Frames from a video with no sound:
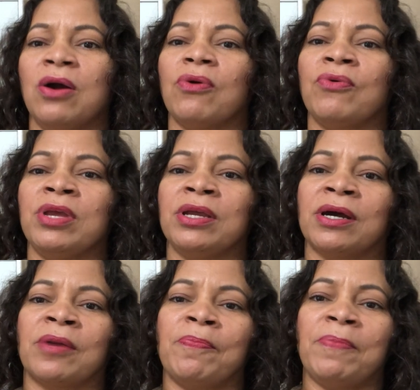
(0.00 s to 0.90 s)
We
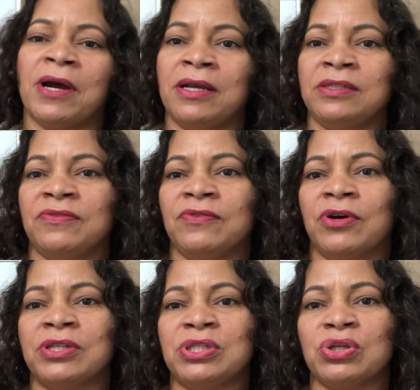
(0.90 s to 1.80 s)
are part of
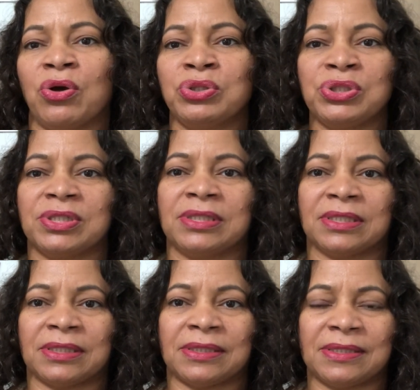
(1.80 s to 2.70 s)
God's
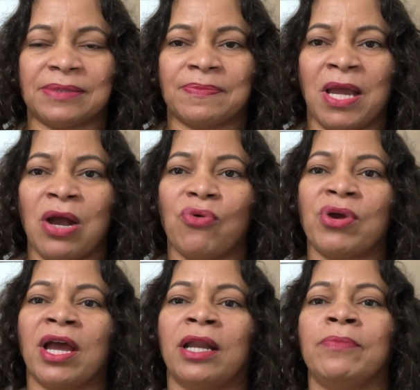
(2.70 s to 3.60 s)
consciousness.
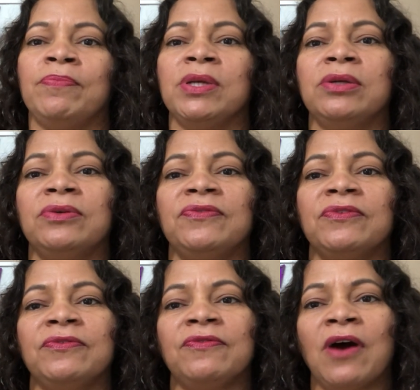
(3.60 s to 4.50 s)
We are a
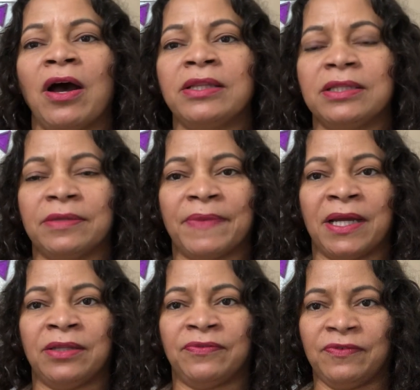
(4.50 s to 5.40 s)
beautiful thought in the
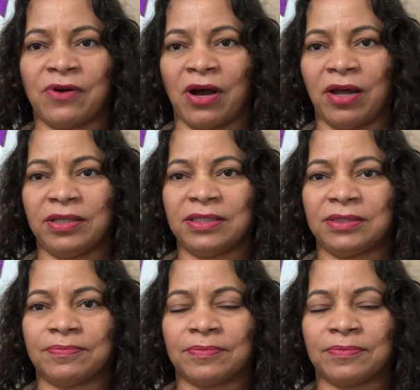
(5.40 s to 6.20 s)
mind of God.